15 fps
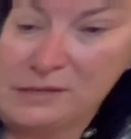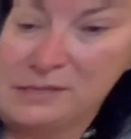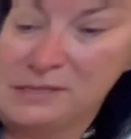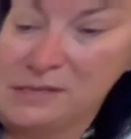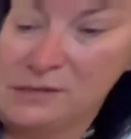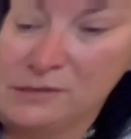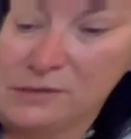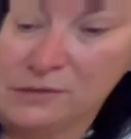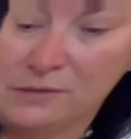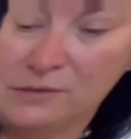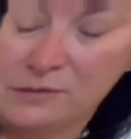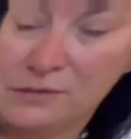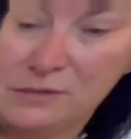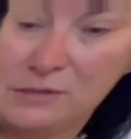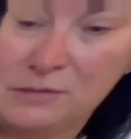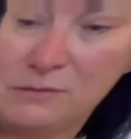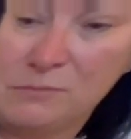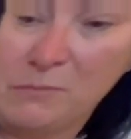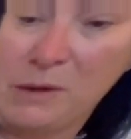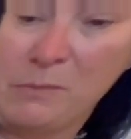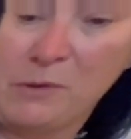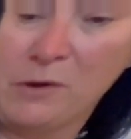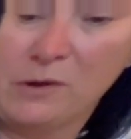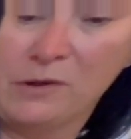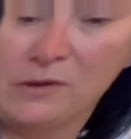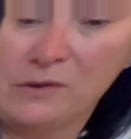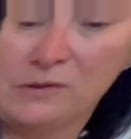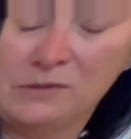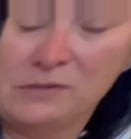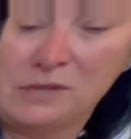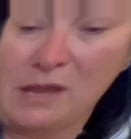scissors, my perns.